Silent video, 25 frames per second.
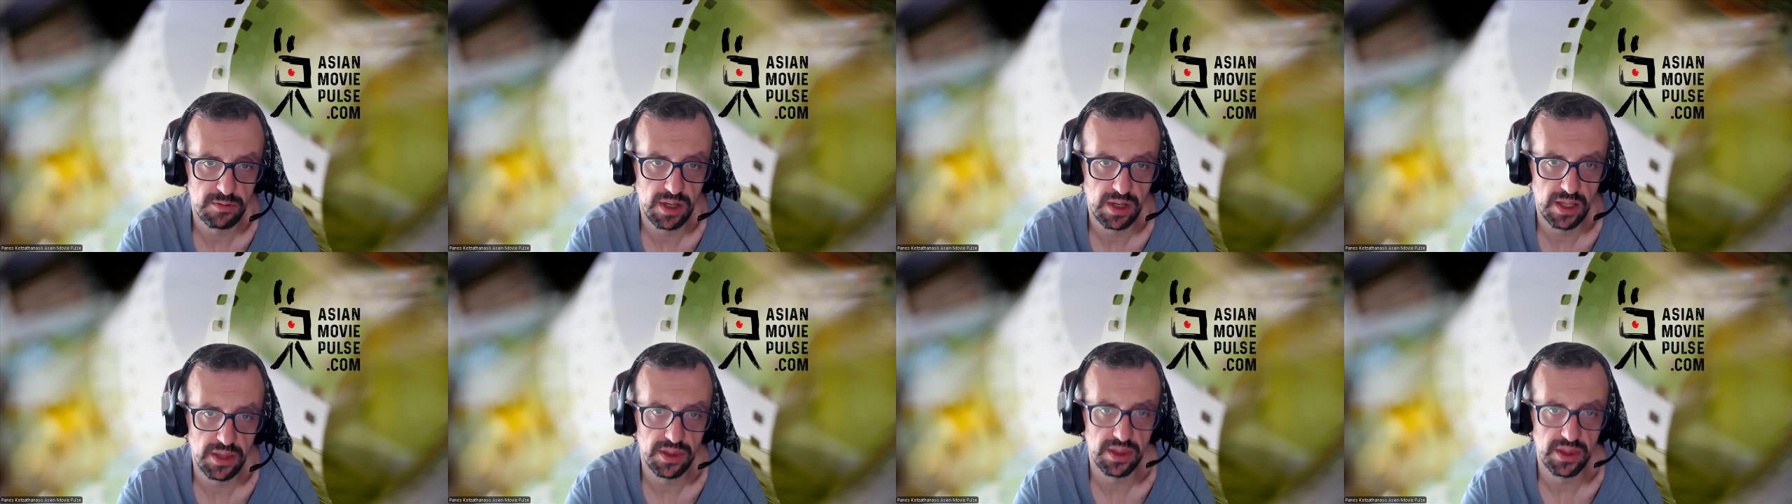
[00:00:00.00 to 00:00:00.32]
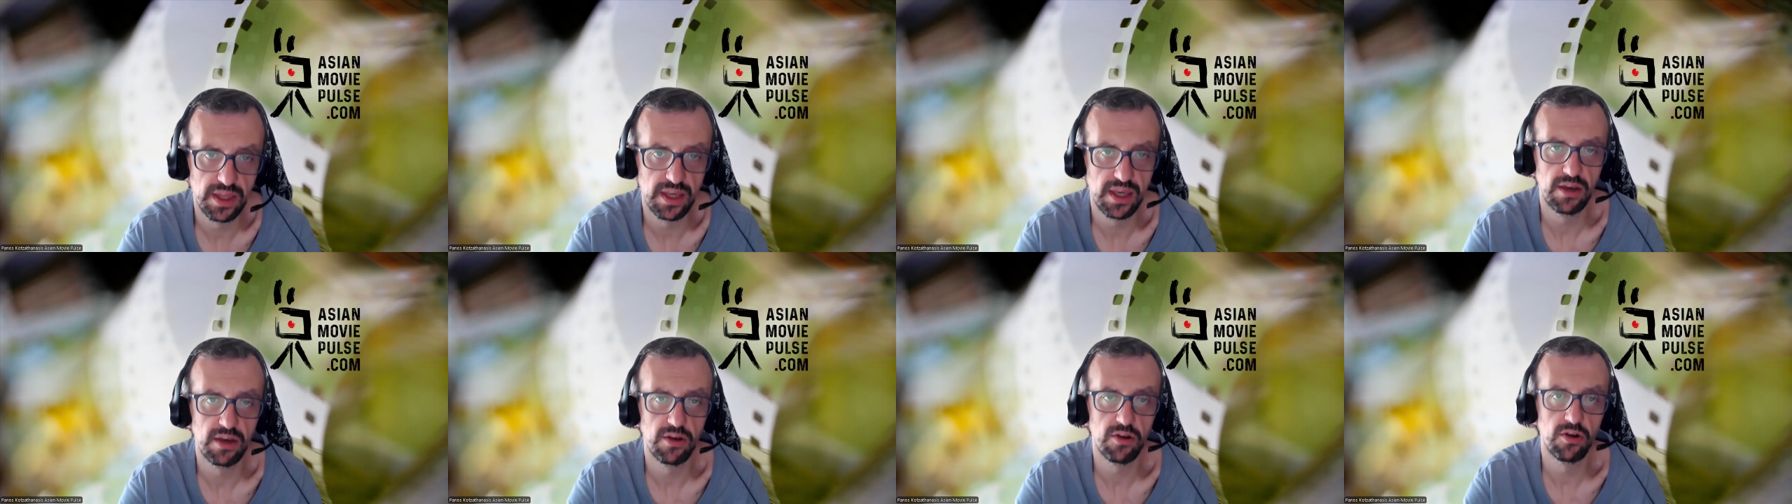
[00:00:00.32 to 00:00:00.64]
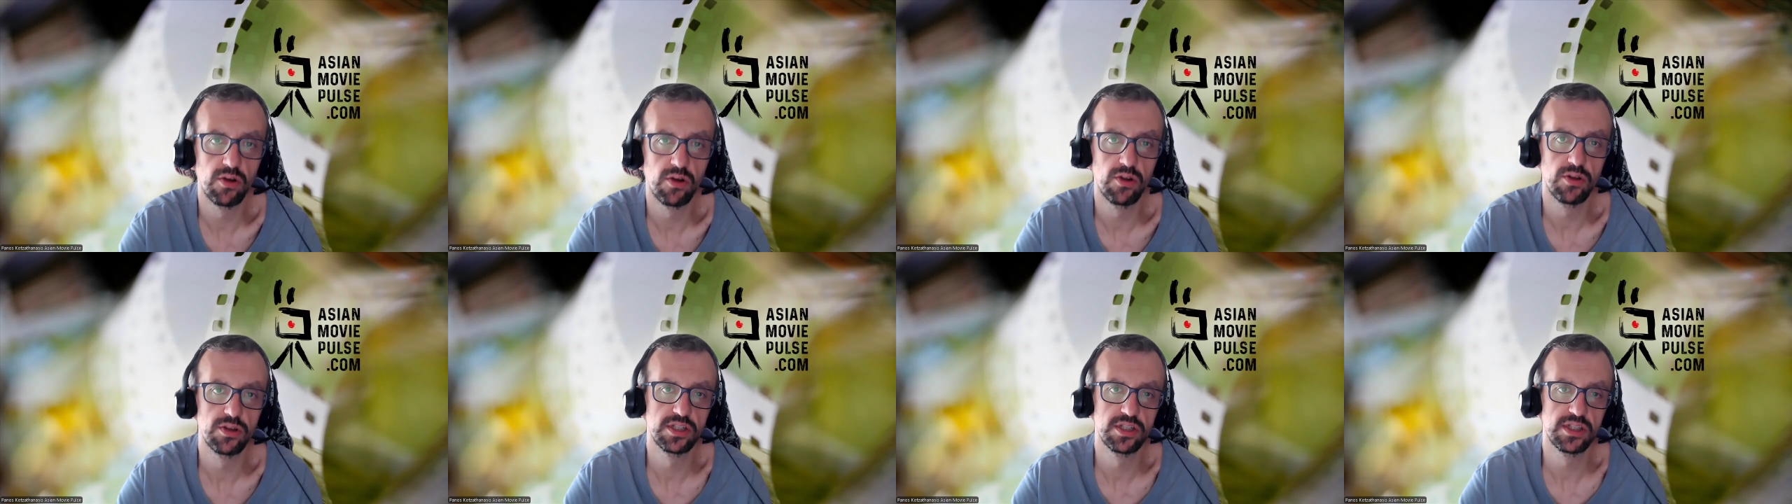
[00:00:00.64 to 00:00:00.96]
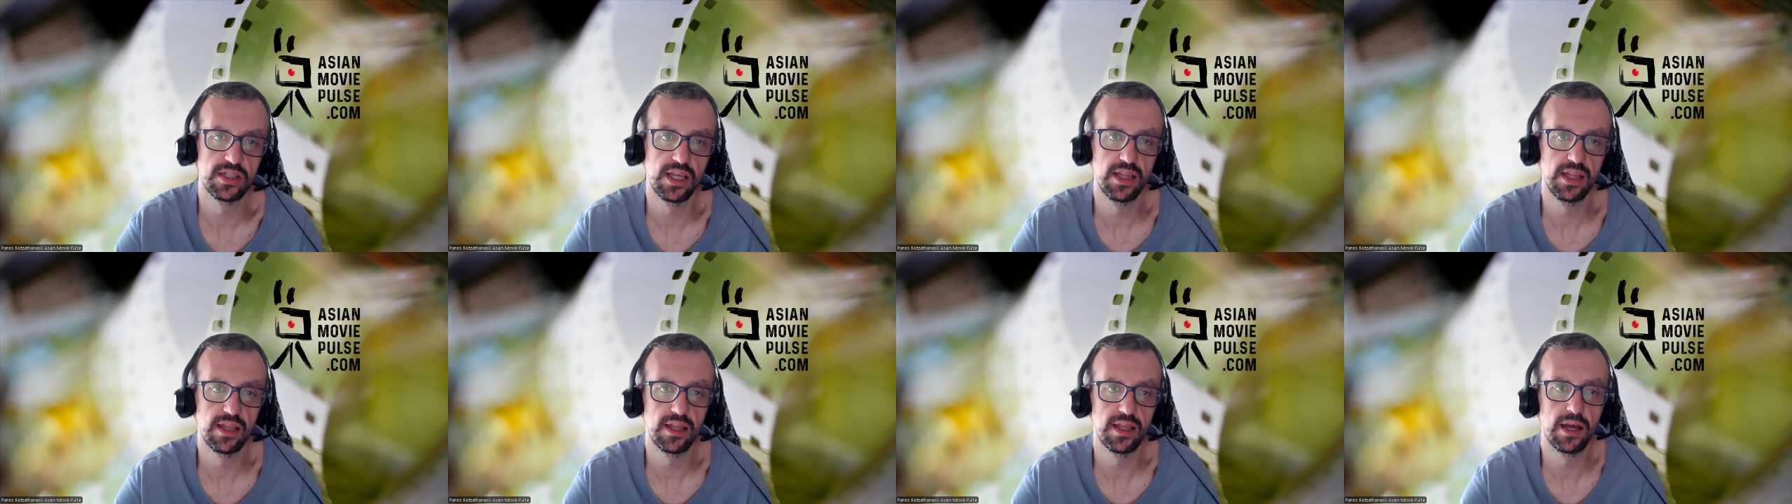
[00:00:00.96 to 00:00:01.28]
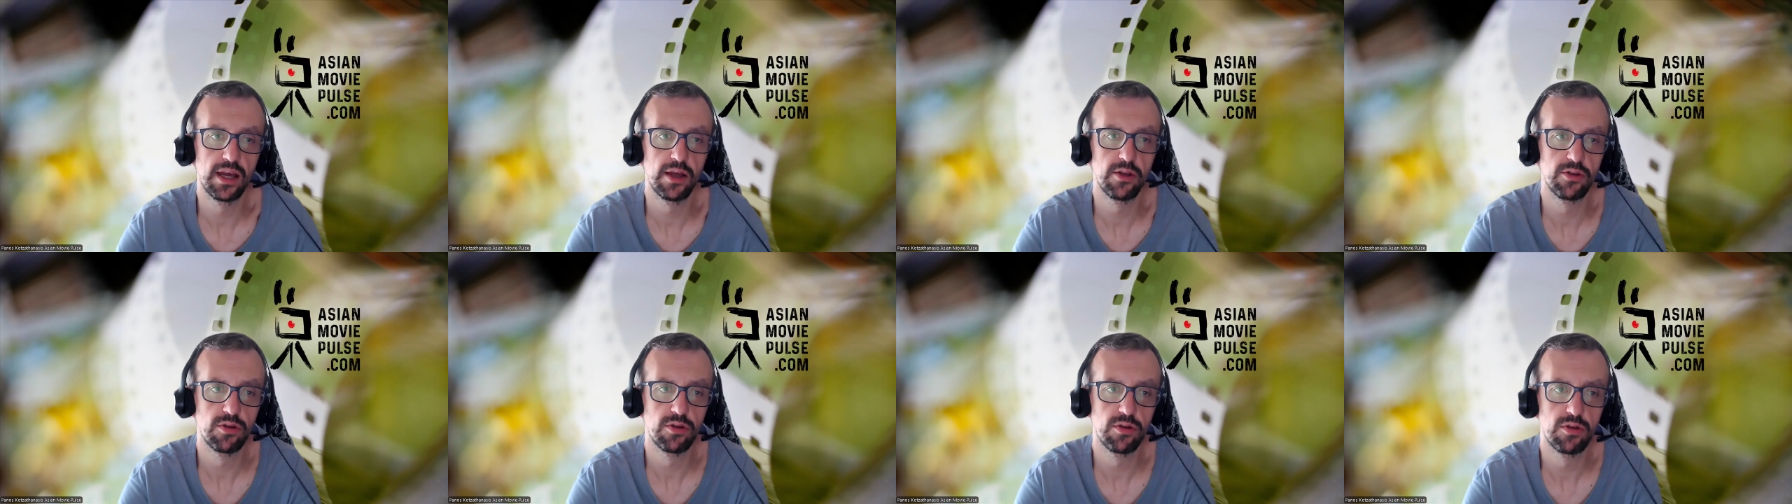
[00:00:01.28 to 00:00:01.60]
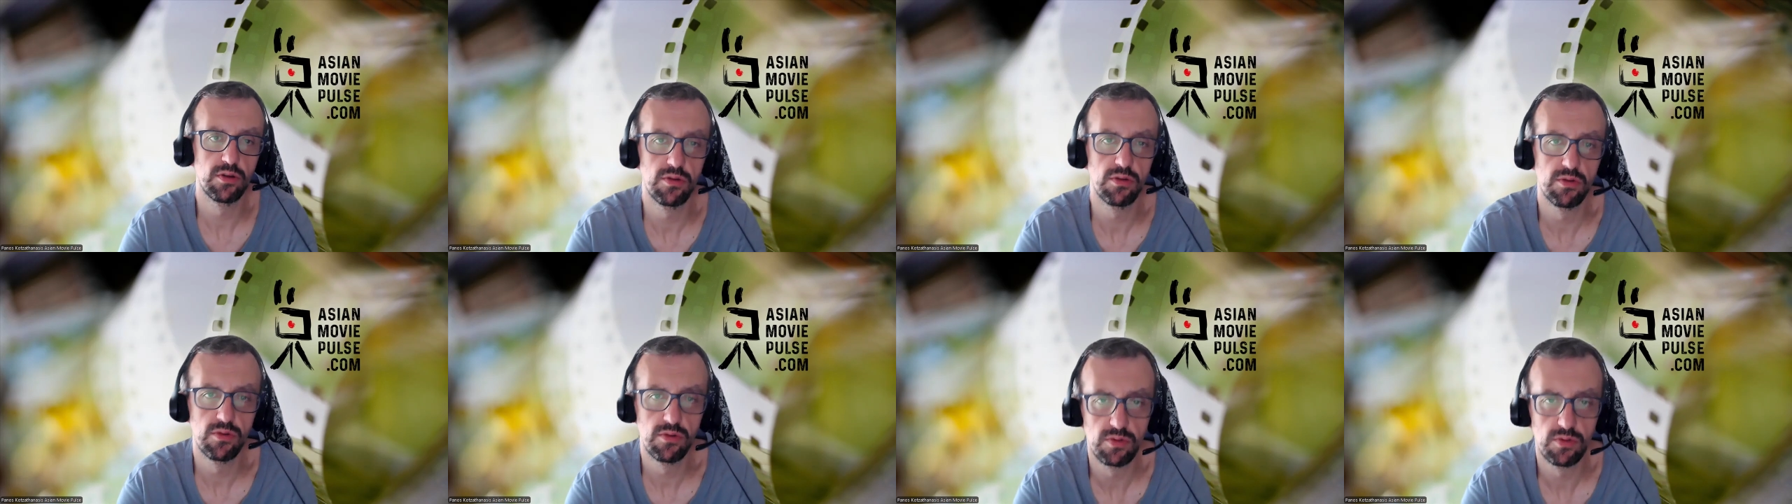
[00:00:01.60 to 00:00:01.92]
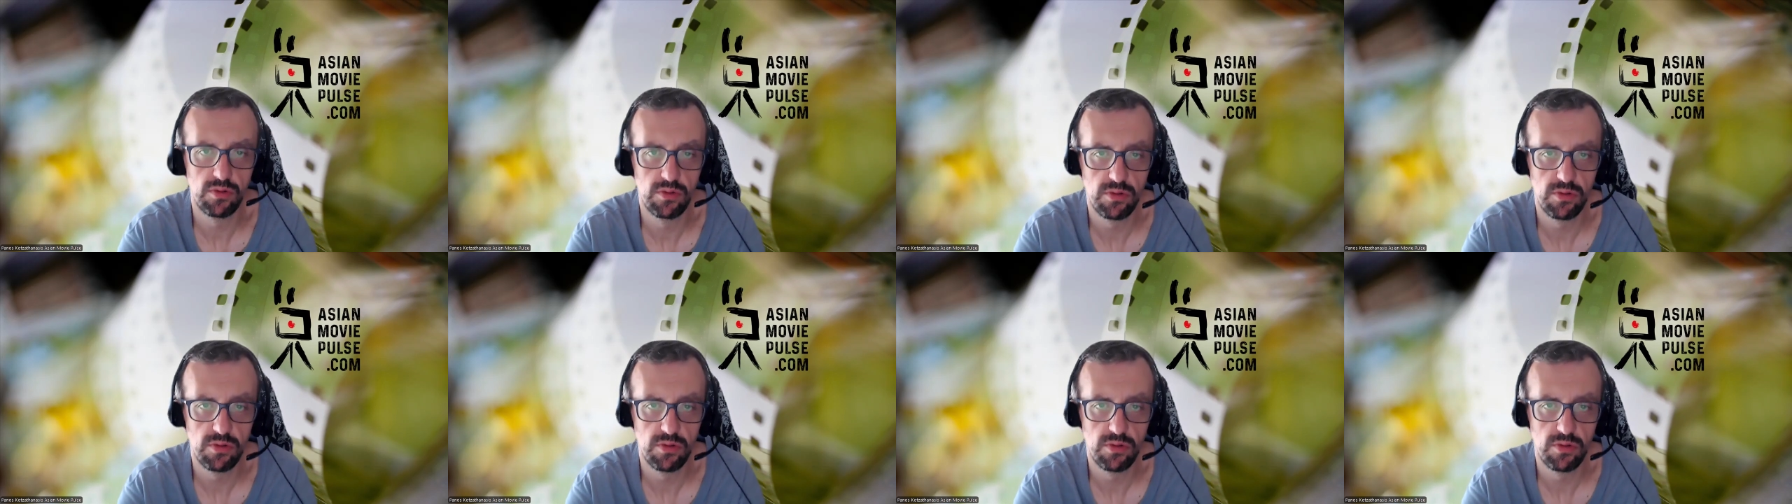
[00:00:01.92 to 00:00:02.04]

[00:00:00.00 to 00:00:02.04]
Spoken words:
but they all stand out due